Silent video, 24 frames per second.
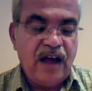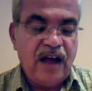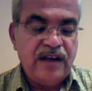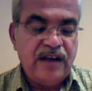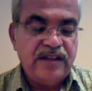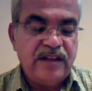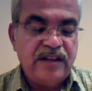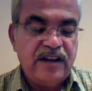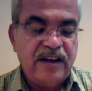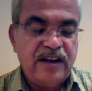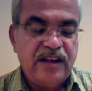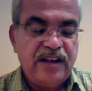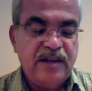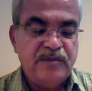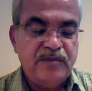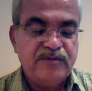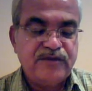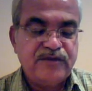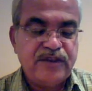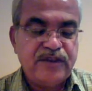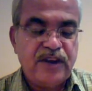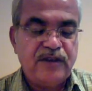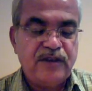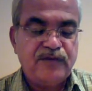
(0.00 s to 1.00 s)
either
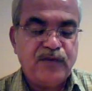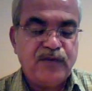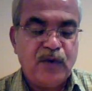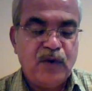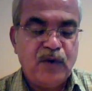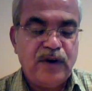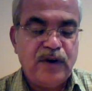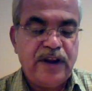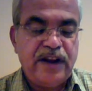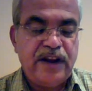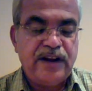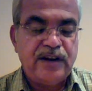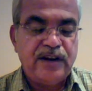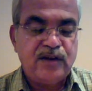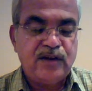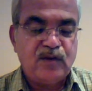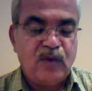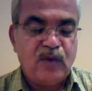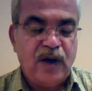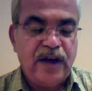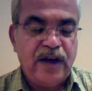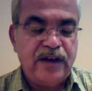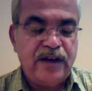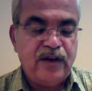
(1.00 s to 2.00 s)
himself hold an
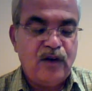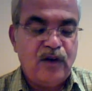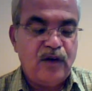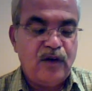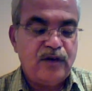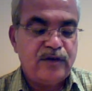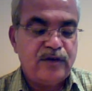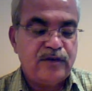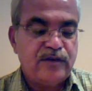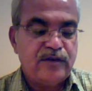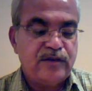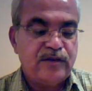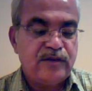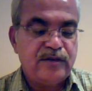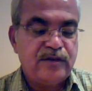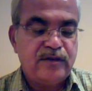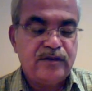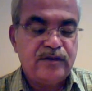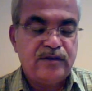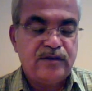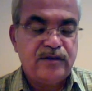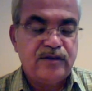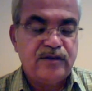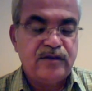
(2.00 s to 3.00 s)
inquiry on
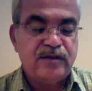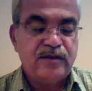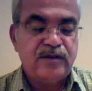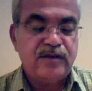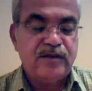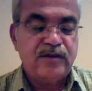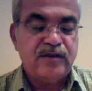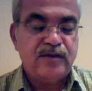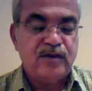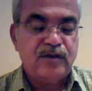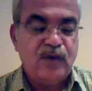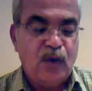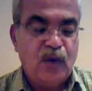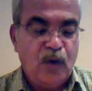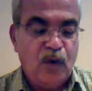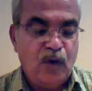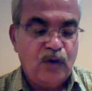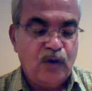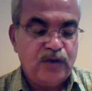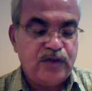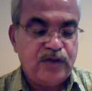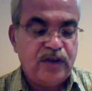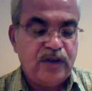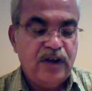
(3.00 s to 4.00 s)

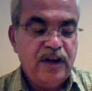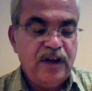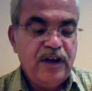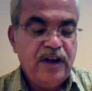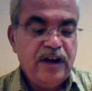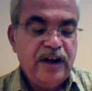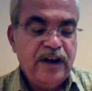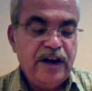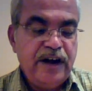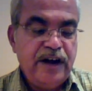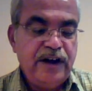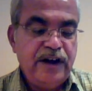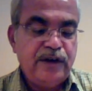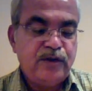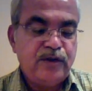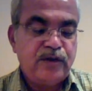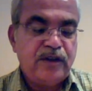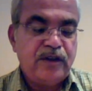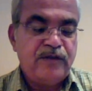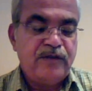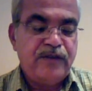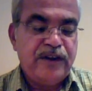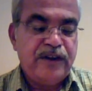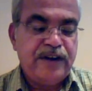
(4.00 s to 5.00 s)
oath into
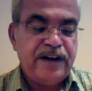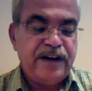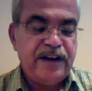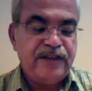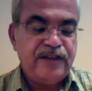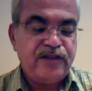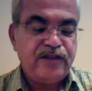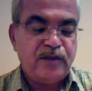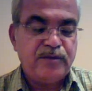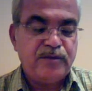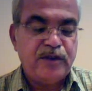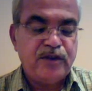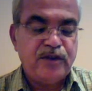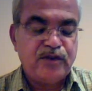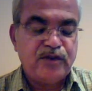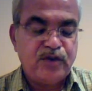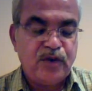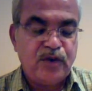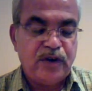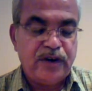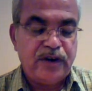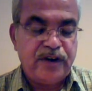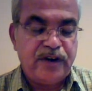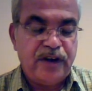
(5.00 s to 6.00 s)
the fitness of the
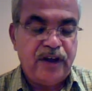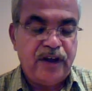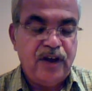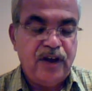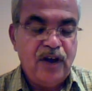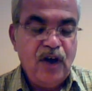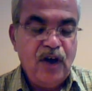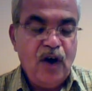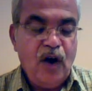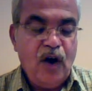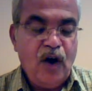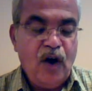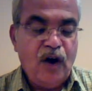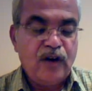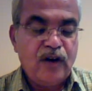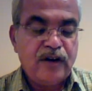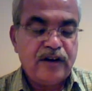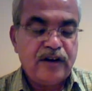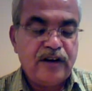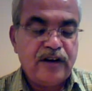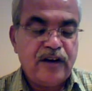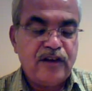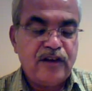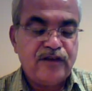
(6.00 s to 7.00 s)
surety,
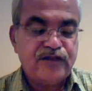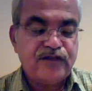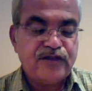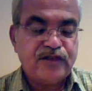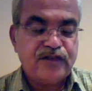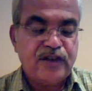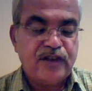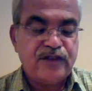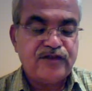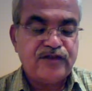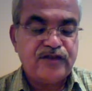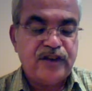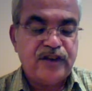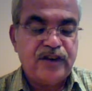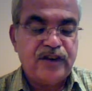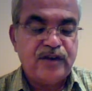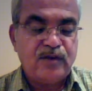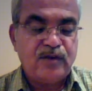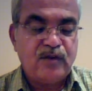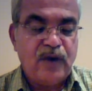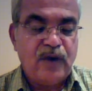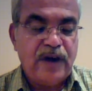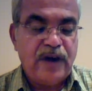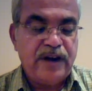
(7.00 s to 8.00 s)
or cause such
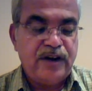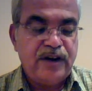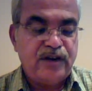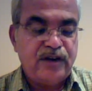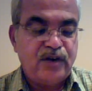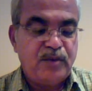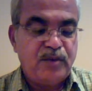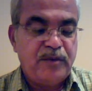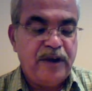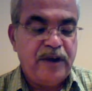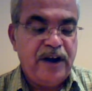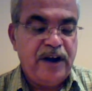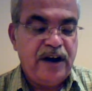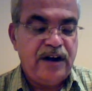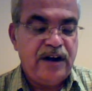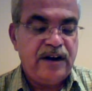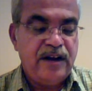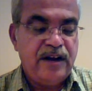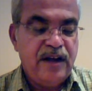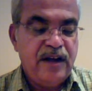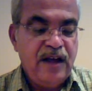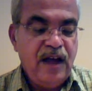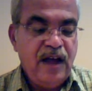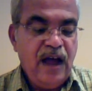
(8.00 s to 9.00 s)
inquiry to be
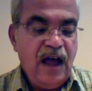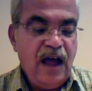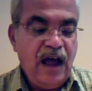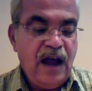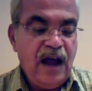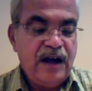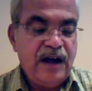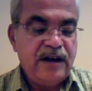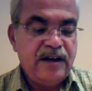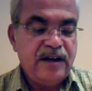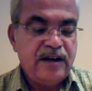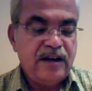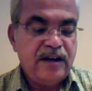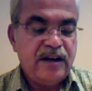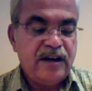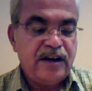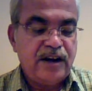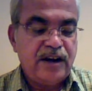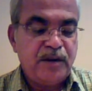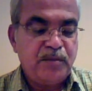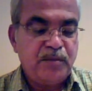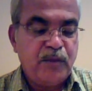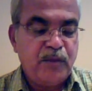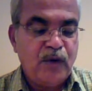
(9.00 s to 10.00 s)
held and
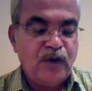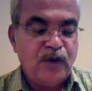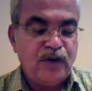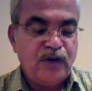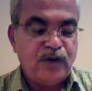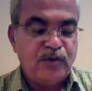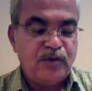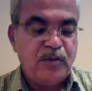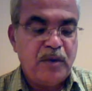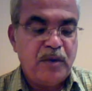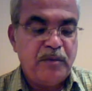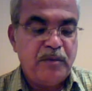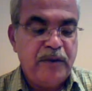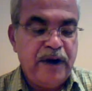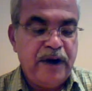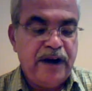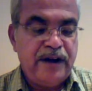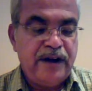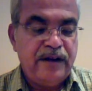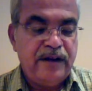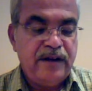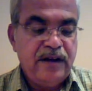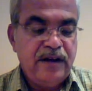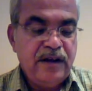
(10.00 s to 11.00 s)
a report to be
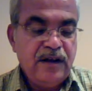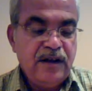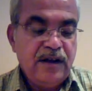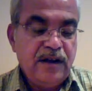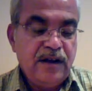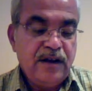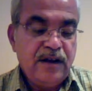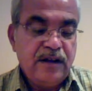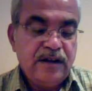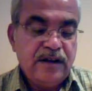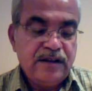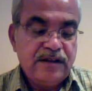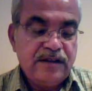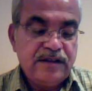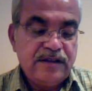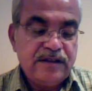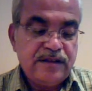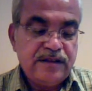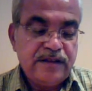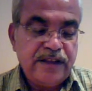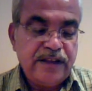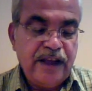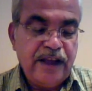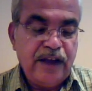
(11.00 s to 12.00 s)
made
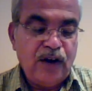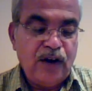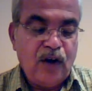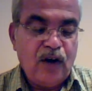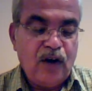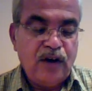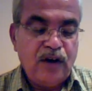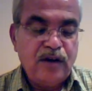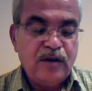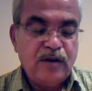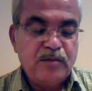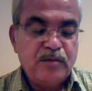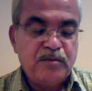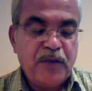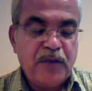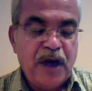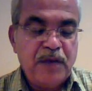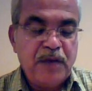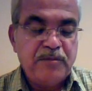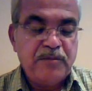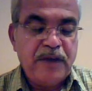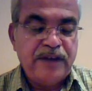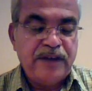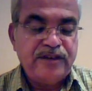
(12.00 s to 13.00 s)
thereon
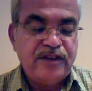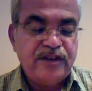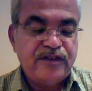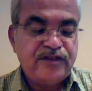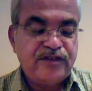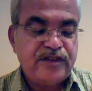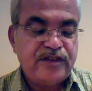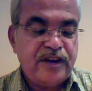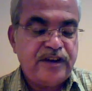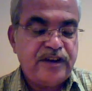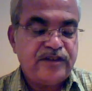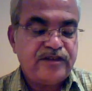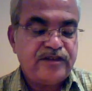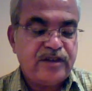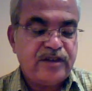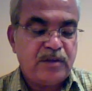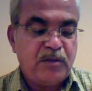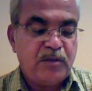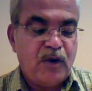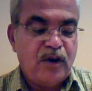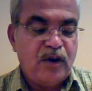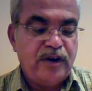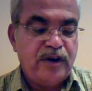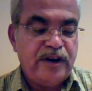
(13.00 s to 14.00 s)
by magistrate
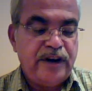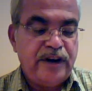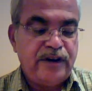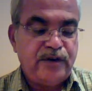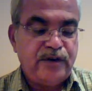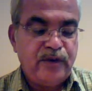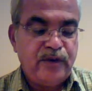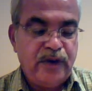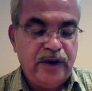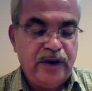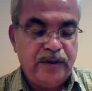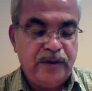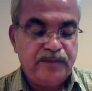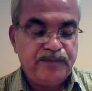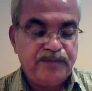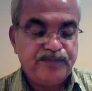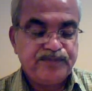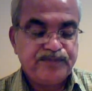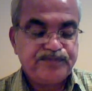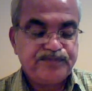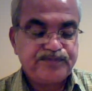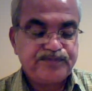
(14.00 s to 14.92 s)
subordinate to him.